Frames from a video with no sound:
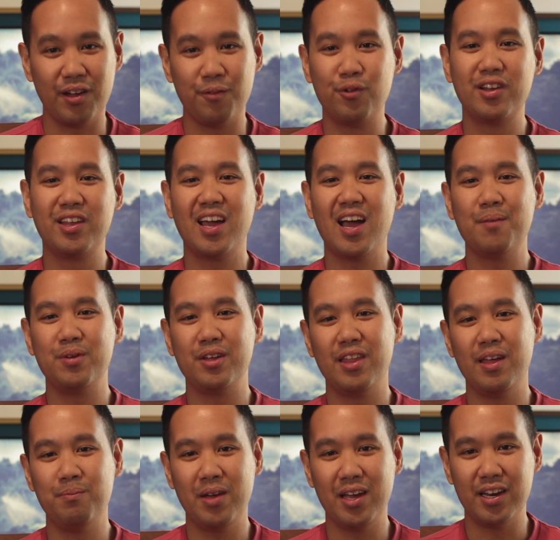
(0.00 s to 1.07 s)
I'm really happy
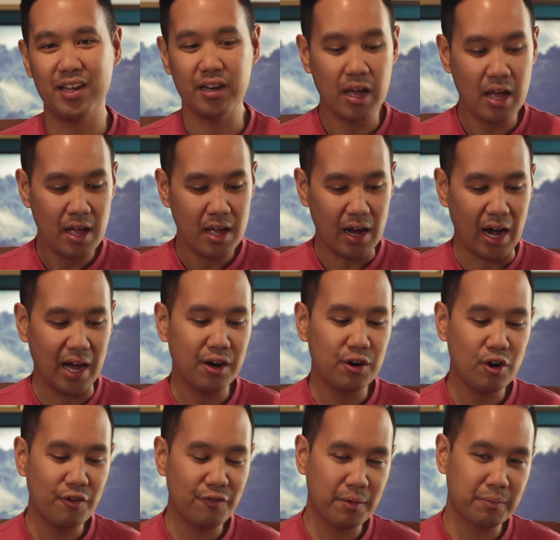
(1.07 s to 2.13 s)
they made it. I
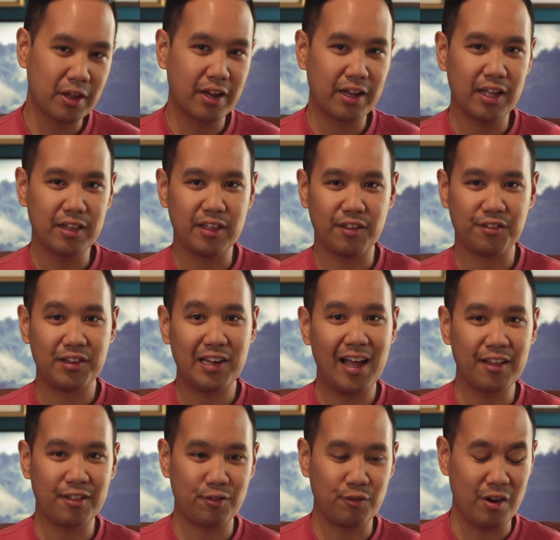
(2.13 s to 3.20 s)
don't know if I'm going to get these
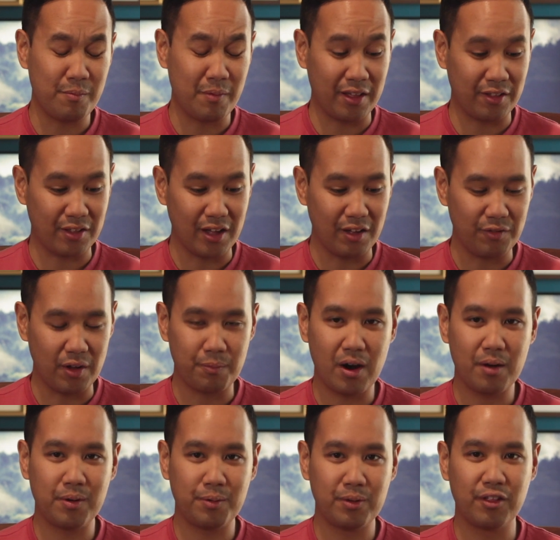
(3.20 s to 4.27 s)
last three myself. I'll
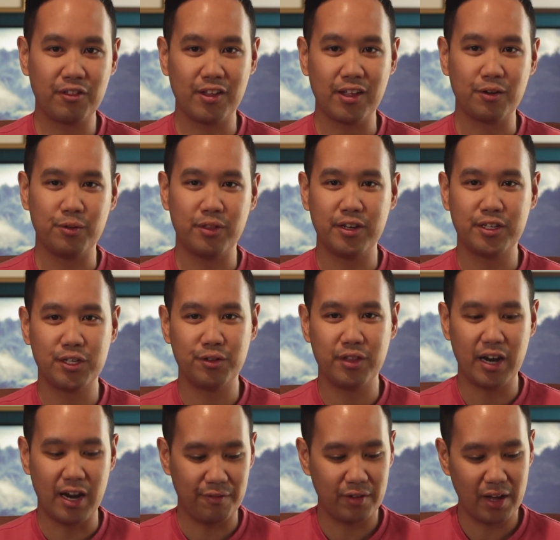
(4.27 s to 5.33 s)
probably stick with the two
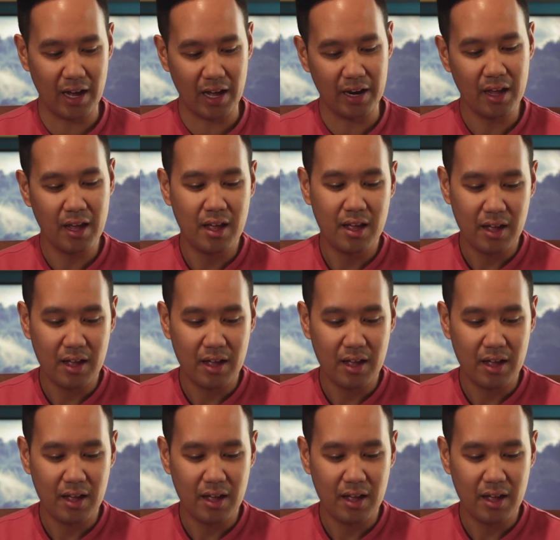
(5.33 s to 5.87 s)
that I've got.